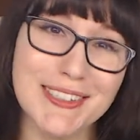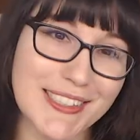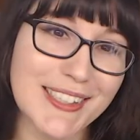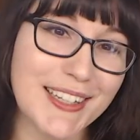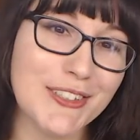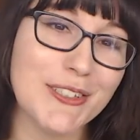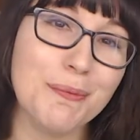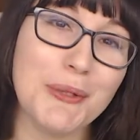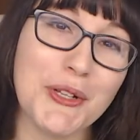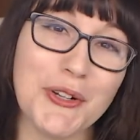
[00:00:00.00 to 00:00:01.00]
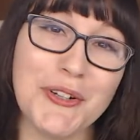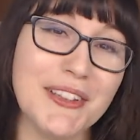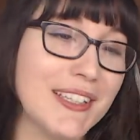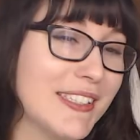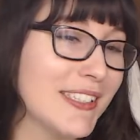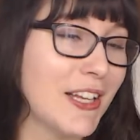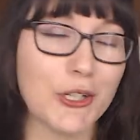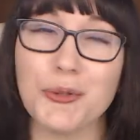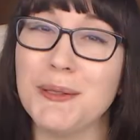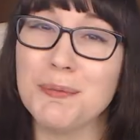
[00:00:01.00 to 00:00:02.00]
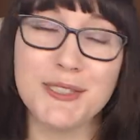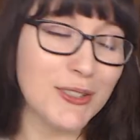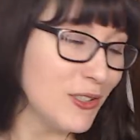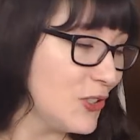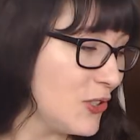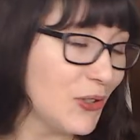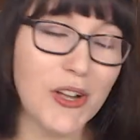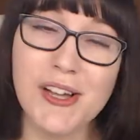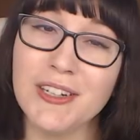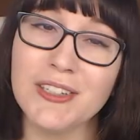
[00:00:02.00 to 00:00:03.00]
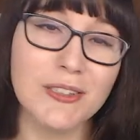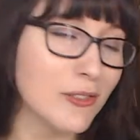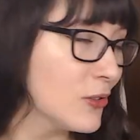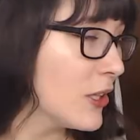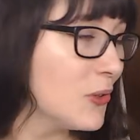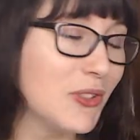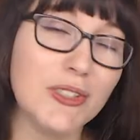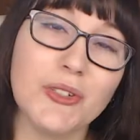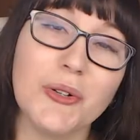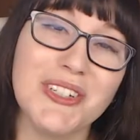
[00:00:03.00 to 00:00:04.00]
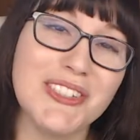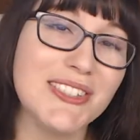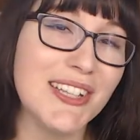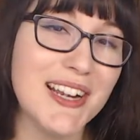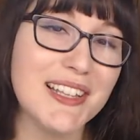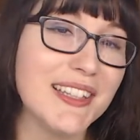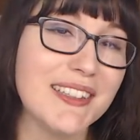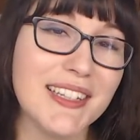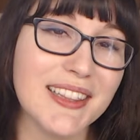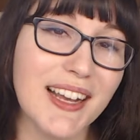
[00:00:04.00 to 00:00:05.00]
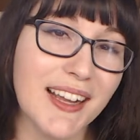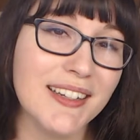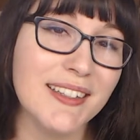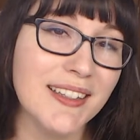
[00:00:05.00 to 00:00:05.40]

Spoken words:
just like your computer, that it's not crimped, chewed on, goes indoors, anything like that.